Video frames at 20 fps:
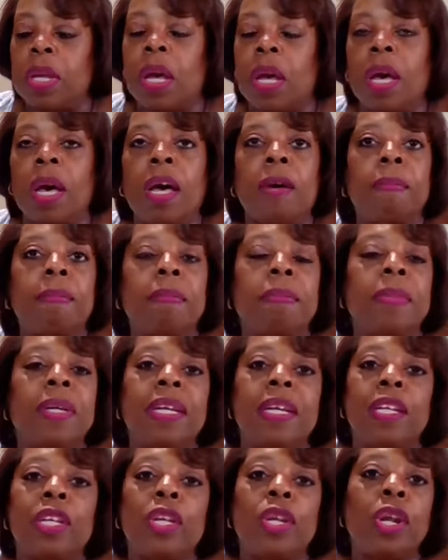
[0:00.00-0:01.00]
I
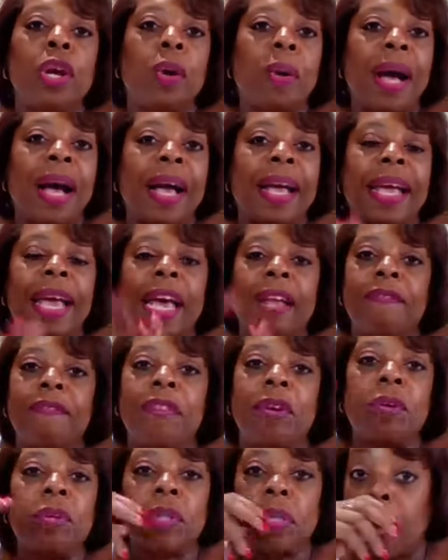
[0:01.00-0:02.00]
had
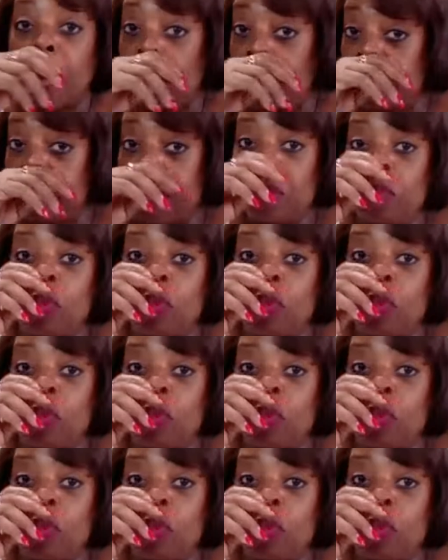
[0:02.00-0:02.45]
folks calling me,